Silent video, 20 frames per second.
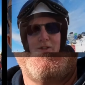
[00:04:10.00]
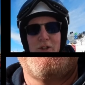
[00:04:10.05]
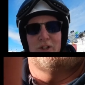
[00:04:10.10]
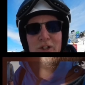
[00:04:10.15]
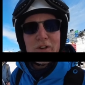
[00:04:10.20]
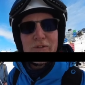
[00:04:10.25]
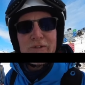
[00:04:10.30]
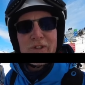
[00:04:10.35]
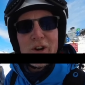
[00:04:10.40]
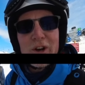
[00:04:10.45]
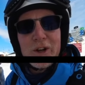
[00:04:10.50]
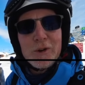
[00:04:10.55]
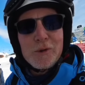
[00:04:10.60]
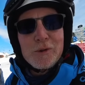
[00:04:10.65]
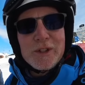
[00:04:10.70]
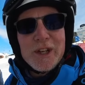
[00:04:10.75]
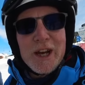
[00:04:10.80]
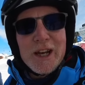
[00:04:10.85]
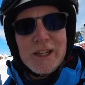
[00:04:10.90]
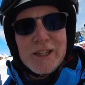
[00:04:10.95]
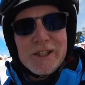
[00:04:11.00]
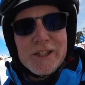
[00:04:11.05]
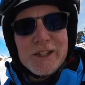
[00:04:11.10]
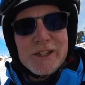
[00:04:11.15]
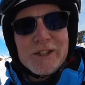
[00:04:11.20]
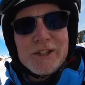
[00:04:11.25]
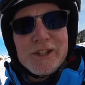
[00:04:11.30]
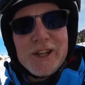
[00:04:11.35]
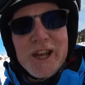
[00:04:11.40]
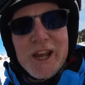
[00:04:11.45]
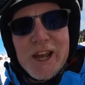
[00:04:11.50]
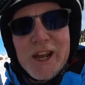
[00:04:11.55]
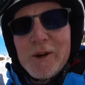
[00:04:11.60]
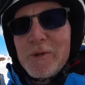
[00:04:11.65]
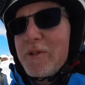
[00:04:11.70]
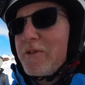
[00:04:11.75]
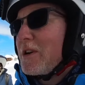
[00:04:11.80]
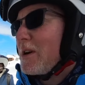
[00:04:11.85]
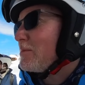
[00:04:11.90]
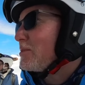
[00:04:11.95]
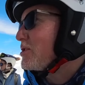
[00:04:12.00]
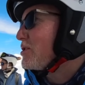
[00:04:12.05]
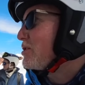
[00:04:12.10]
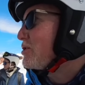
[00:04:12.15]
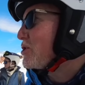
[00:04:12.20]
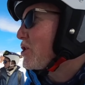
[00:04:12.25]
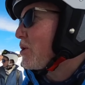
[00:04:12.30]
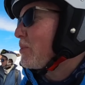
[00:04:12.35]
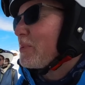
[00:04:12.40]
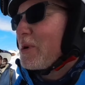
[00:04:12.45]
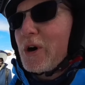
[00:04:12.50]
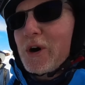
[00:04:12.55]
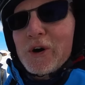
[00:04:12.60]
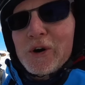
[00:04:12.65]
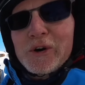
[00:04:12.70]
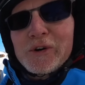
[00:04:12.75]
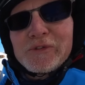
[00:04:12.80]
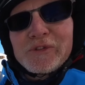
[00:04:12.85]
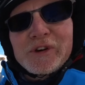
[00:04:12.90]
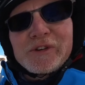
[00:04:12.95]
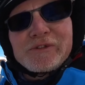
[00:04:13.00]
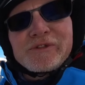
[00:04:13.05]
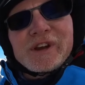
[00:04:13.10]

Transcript: So it's our final day's skiing. We've come to the top of